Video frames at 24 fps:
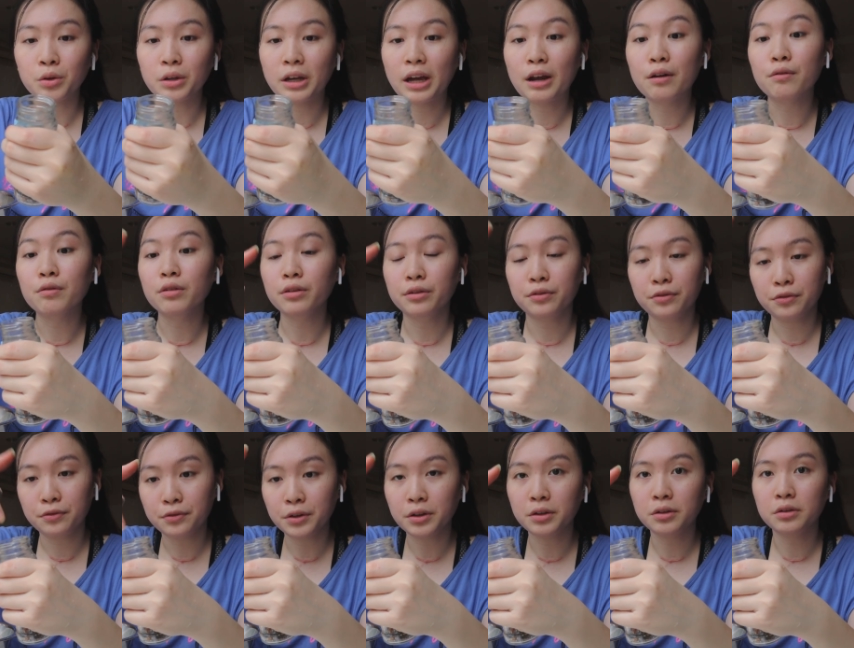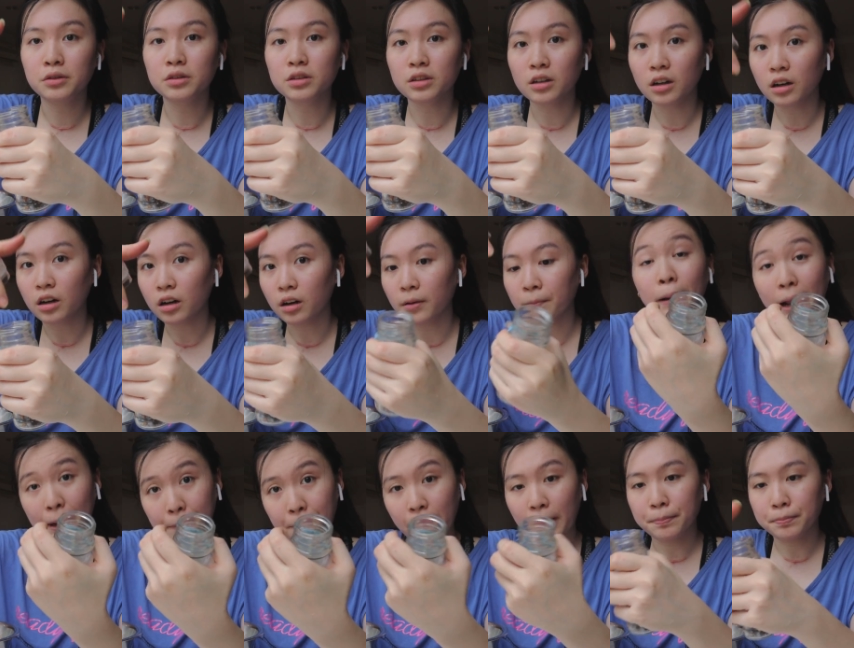you can refill your
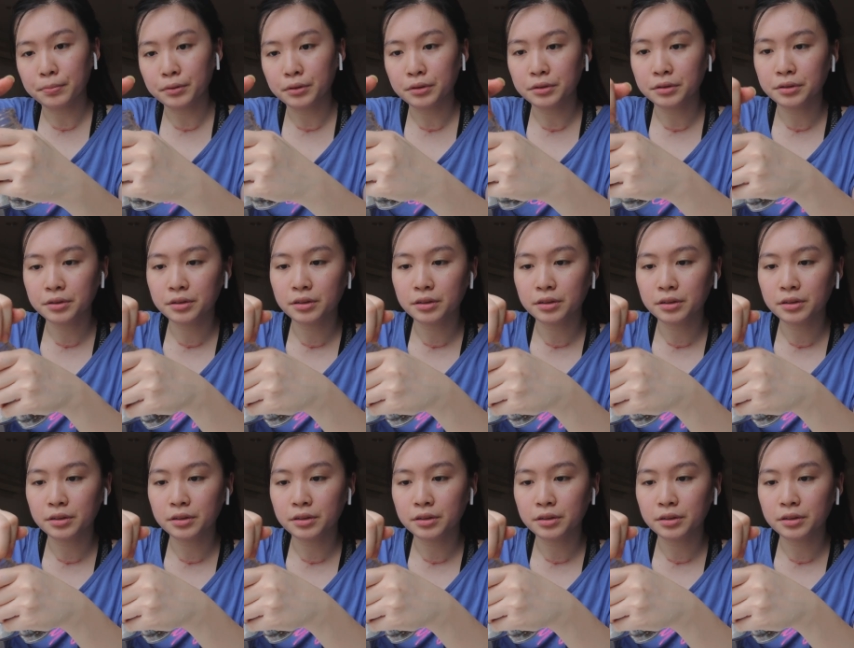black peppers